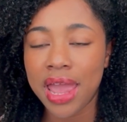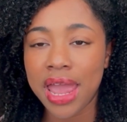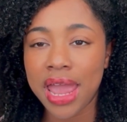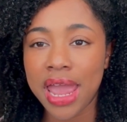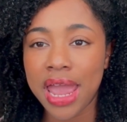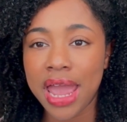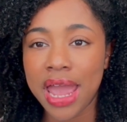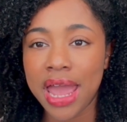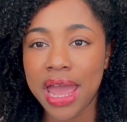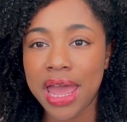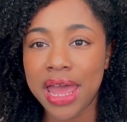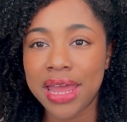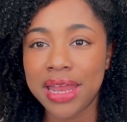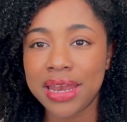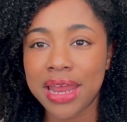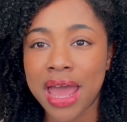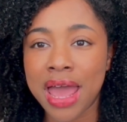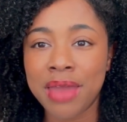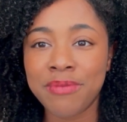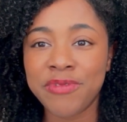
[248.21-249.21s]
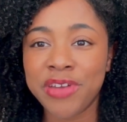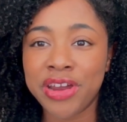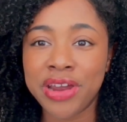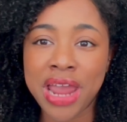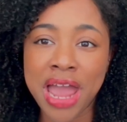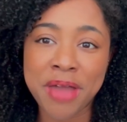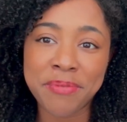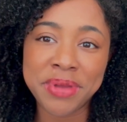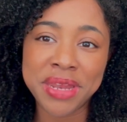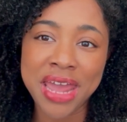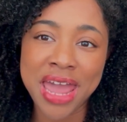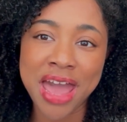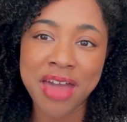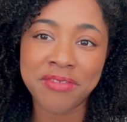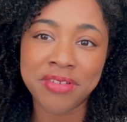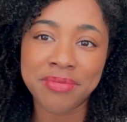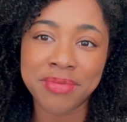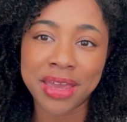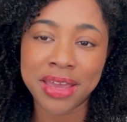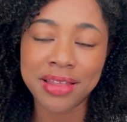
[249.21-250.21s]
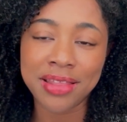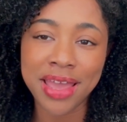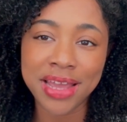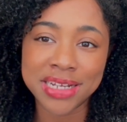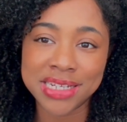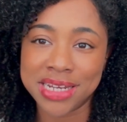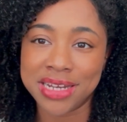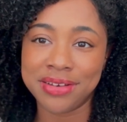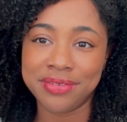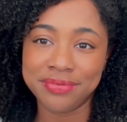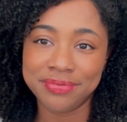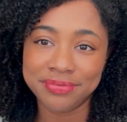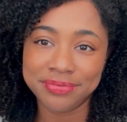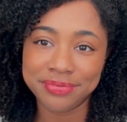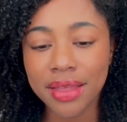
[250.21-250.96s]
and I'm very happy to have it in my collection.